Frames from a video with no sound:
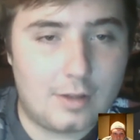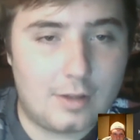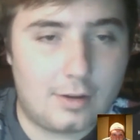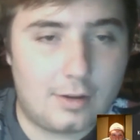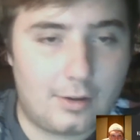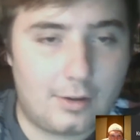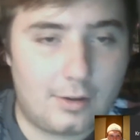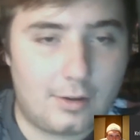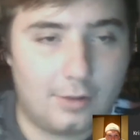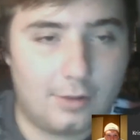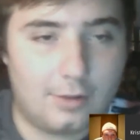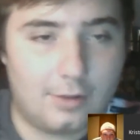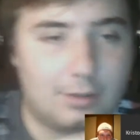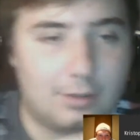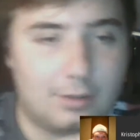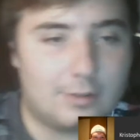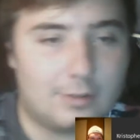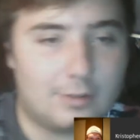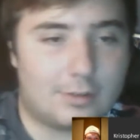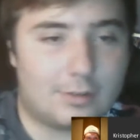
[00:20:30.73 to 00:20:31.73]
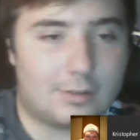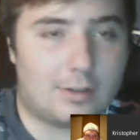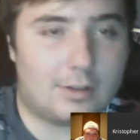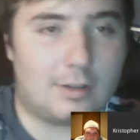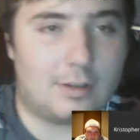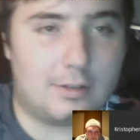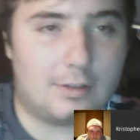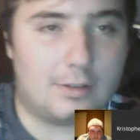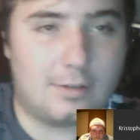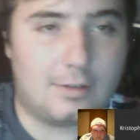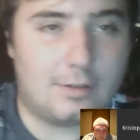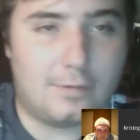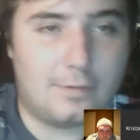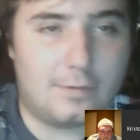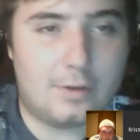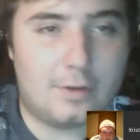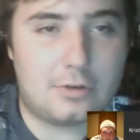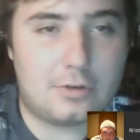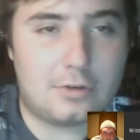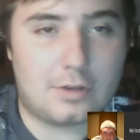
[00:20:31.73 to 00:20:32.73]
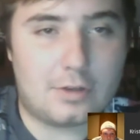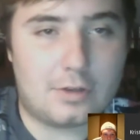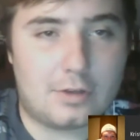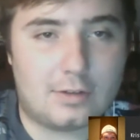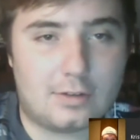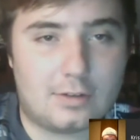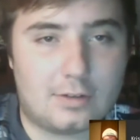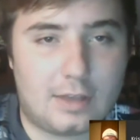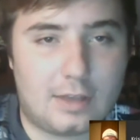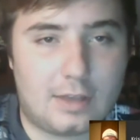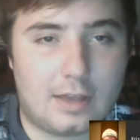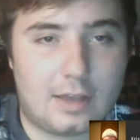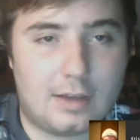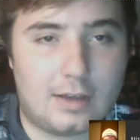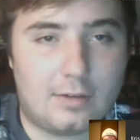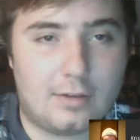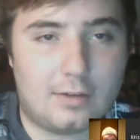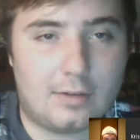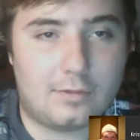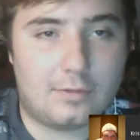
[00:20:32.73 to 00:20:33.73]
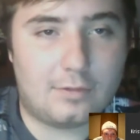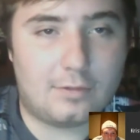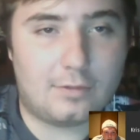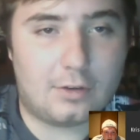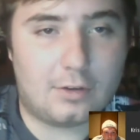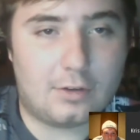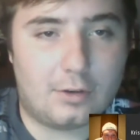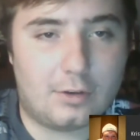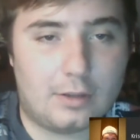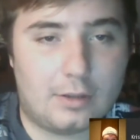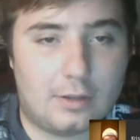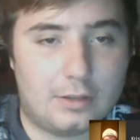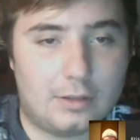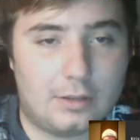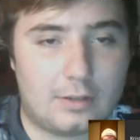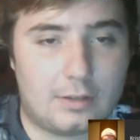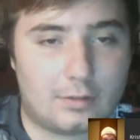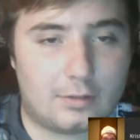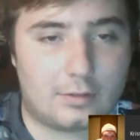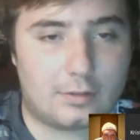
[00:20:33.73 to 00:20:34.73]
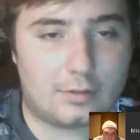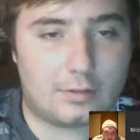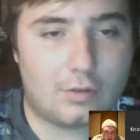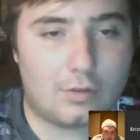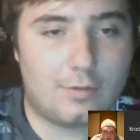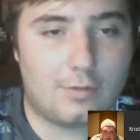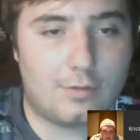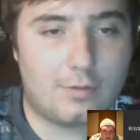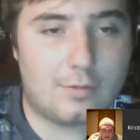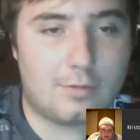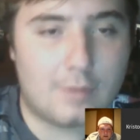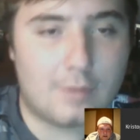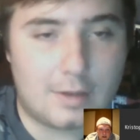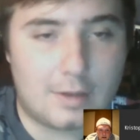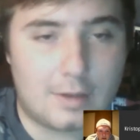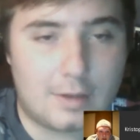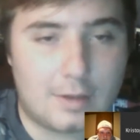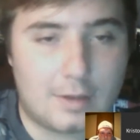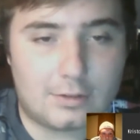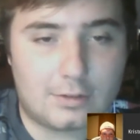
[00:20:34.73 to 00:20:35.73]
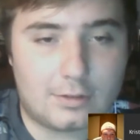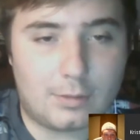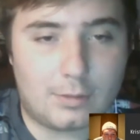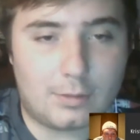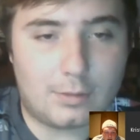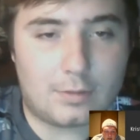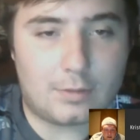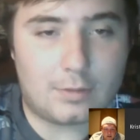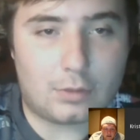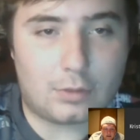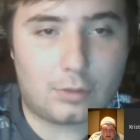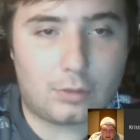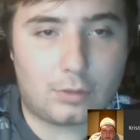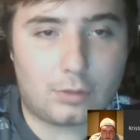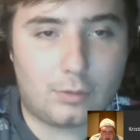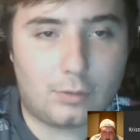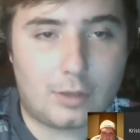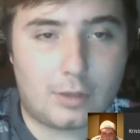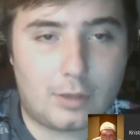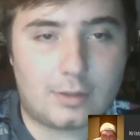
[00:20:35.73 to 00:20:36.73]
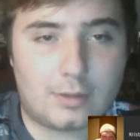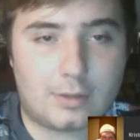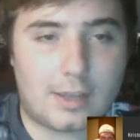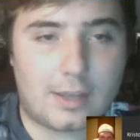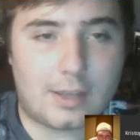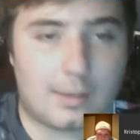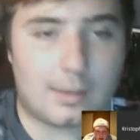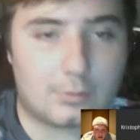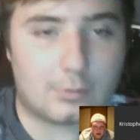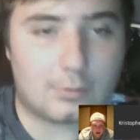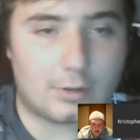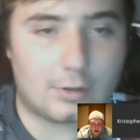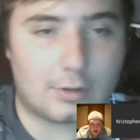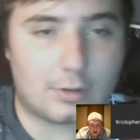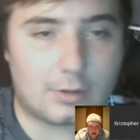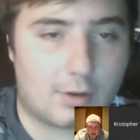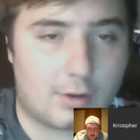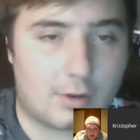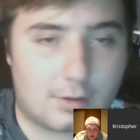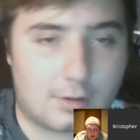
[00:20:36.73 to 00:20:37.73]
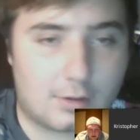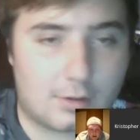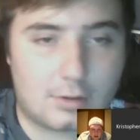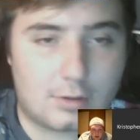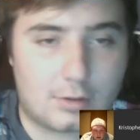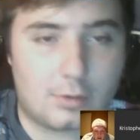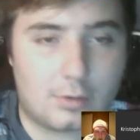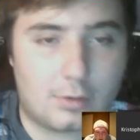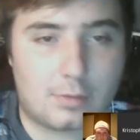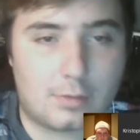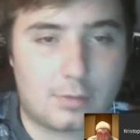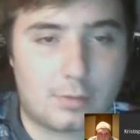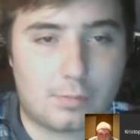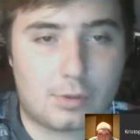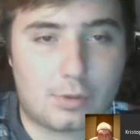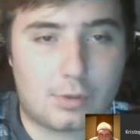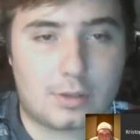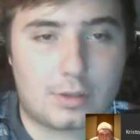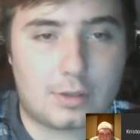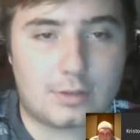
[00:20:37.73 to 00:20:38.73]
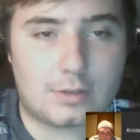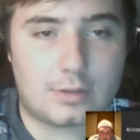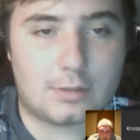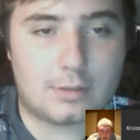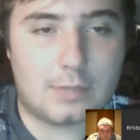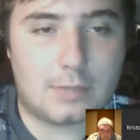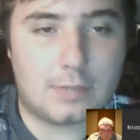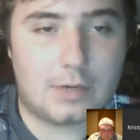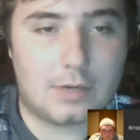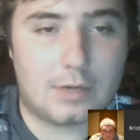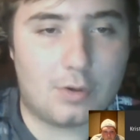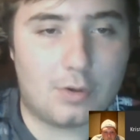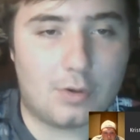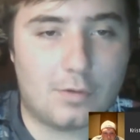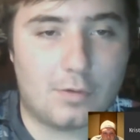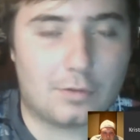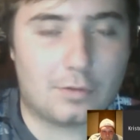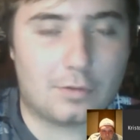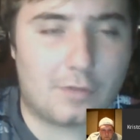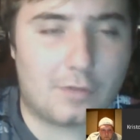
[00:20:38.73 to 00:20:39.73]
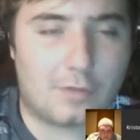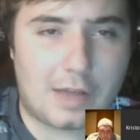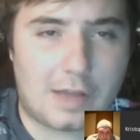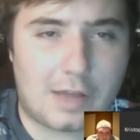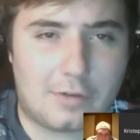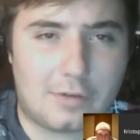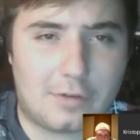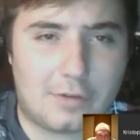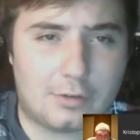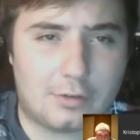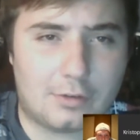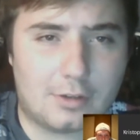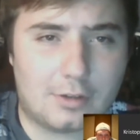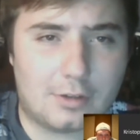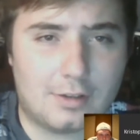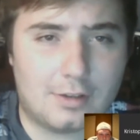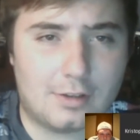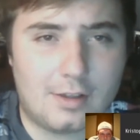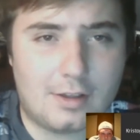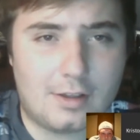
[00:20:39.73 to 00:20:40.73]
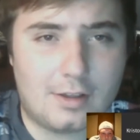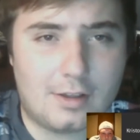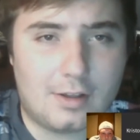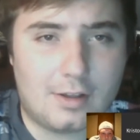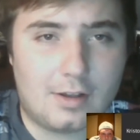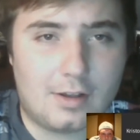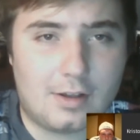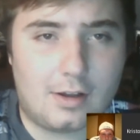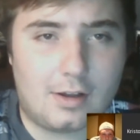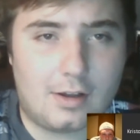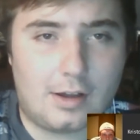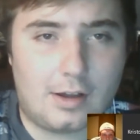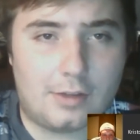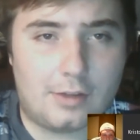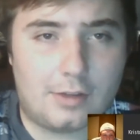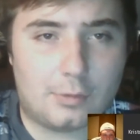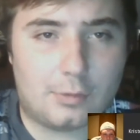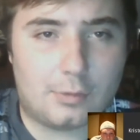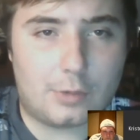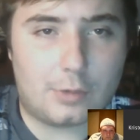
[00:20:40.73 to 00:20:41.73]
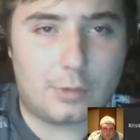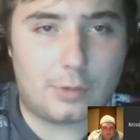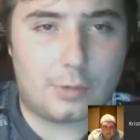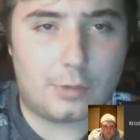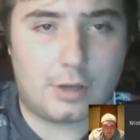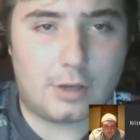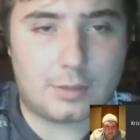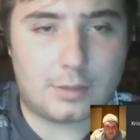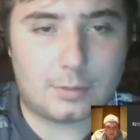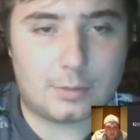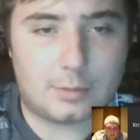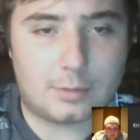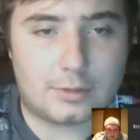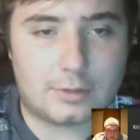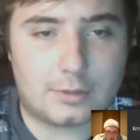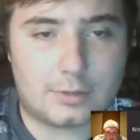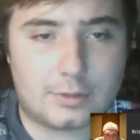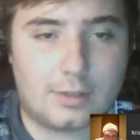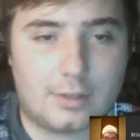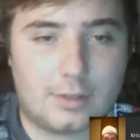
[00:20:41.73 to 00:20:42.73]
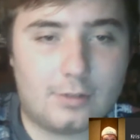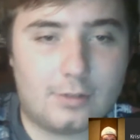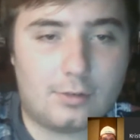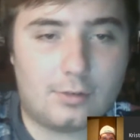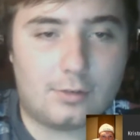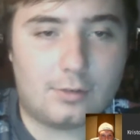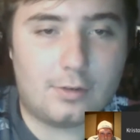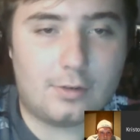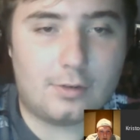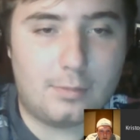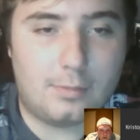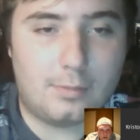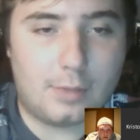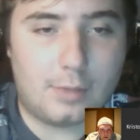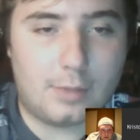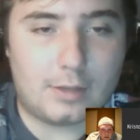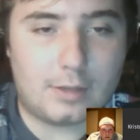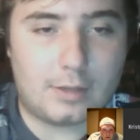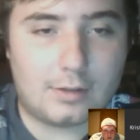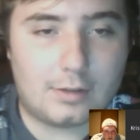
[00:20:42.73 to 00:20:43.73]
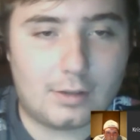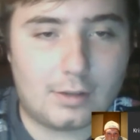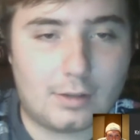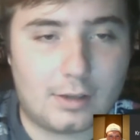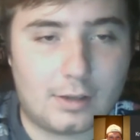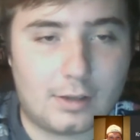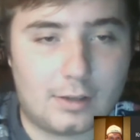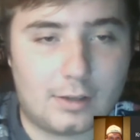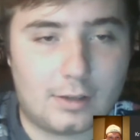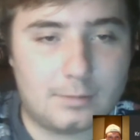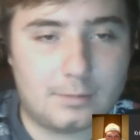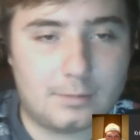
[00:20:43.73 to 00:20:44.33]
all these divisions have, at least two, some even three teams that are, a pretty decent amount over 500 on their win-loss percentage. But the